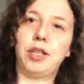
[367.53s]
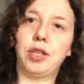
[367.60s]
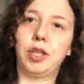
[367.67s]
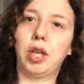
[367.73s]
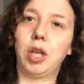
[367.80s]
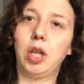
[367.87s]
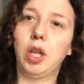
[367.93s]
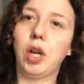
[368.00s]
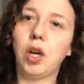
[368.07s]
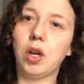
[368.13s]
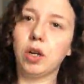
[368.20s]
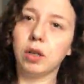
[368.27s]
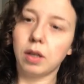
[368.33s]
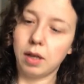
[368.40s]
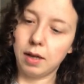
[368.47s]
just a
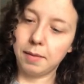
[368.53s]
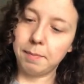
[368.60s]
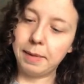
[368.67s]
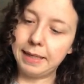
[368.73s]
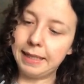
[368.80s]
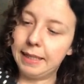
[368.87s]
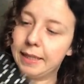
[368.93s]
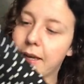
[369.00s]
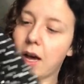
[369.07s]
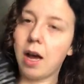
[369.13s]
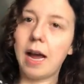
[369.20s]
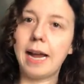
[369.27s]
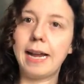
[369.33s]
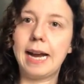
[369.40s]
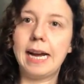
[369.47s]
long midi skirt
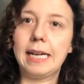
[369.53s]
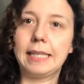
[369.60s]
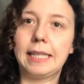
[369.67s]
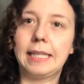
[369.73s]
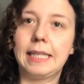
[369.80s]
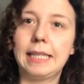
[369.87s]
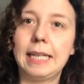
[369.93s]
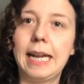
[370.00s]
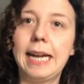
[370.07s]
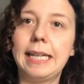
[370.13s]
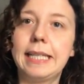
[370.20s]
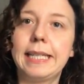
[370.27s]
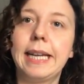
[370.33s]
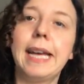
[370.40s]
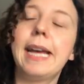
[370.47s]
and it has a
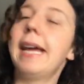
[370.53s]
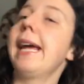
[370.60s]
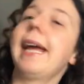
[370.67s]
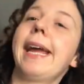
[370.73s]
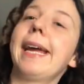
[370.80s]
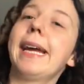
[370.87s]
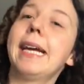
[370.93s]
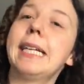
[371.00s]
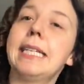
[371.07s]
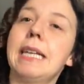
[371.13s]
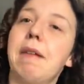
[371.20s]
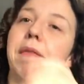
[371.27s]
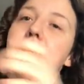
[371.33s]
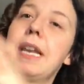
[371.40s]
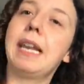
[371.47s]
slit here
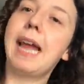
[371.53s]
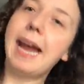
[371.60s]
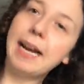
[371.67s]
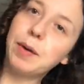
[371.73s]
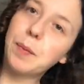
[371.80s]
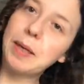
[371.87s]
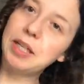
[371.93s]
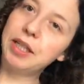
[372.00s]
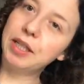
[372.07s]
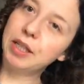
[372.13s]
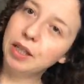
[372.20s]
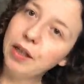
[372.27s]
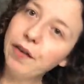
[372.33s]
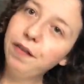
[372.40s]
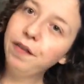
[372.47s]
down the leg, which is
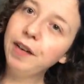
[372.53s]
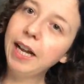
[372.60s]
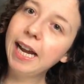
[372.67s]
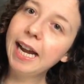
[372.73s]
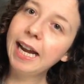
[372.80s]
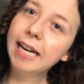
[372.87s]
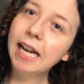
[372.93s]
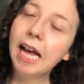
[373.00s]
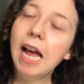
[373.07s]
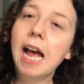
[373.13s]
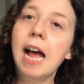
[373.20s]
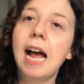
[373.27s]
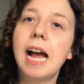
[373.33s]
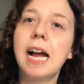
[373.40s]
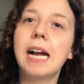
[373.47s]
lovely.
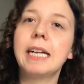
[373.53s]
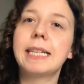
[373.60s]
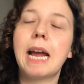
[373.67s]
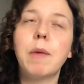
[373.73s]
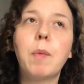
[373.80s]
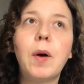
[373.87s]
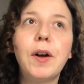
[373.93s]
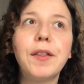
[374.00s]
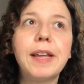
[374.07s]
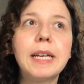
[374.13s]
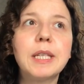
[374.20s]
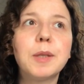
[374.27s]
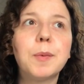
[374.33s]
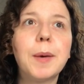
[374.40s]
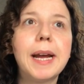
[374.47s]
And I wore
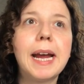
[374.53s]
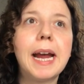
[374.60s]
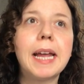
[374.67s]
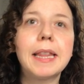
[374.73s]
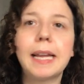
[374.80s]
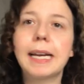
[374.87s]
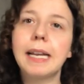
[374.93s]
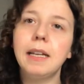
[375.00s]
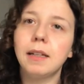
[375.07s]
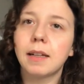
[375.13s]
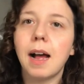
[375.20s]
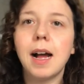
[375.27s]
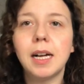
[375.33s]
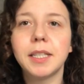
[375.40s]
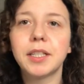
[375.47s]
this with like a little
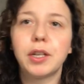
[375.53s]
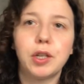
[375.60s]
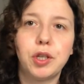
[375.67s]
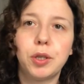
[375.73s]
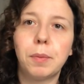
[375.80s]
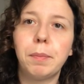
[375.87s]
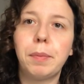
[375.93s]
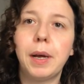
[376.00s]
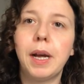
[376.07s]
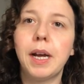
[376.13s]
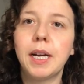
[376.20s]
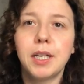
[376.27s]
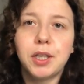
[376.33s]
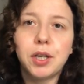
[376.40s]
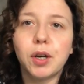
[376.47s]
cardigan
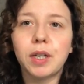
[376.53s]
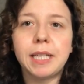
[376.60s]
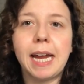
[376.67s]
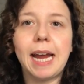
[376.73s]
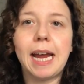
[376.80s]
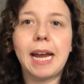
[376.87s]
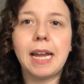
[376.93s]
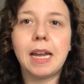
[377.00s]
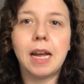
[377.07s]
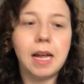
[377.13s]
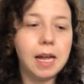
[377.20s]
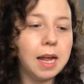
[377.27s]
jumper tucked in,